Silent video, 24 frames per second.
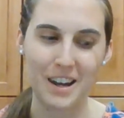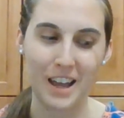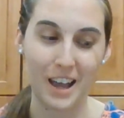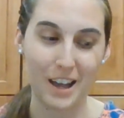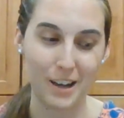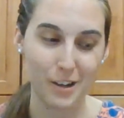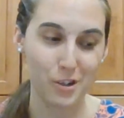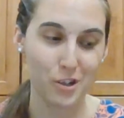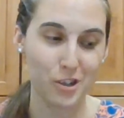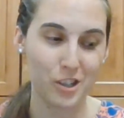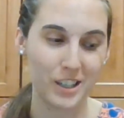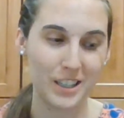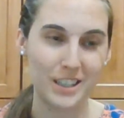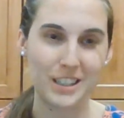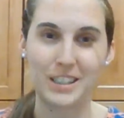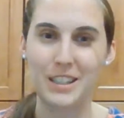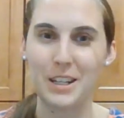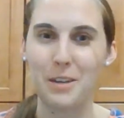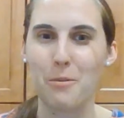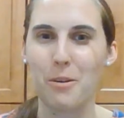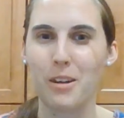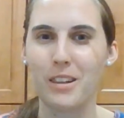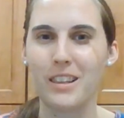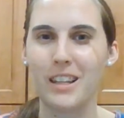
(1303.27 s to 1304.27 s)
actually
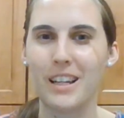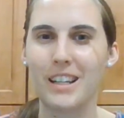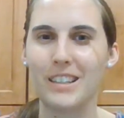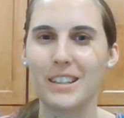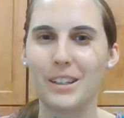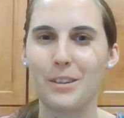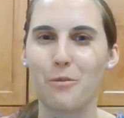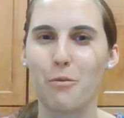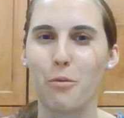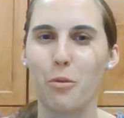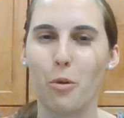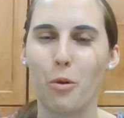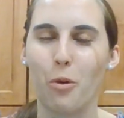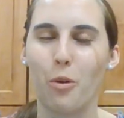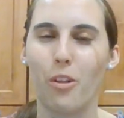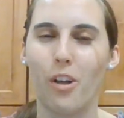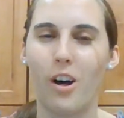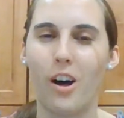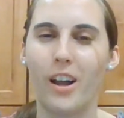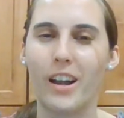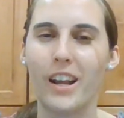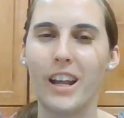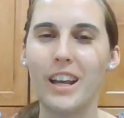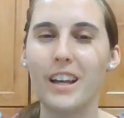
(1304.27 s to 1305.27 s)
see what they did rule
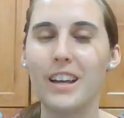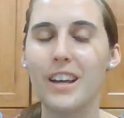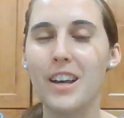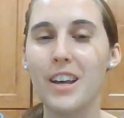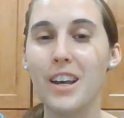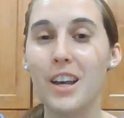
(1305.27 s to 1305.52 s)
on it.